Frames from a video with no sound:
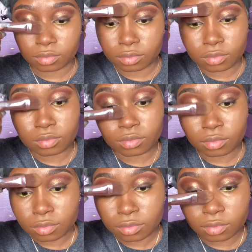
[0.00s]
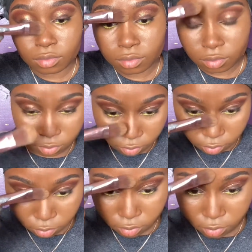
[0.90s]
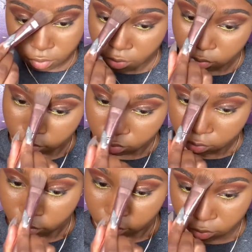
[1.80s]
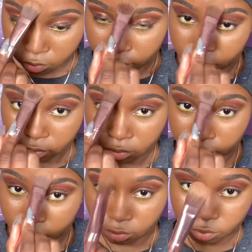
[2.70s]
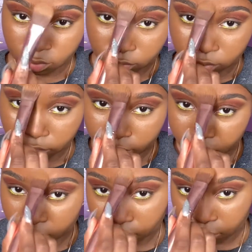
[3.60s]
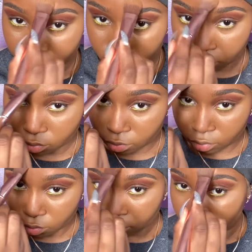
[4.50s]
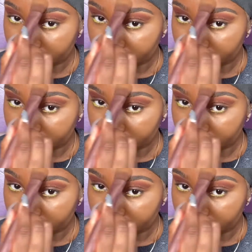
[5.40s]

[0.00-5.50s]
She's back on the clock and she's working till she can't stop.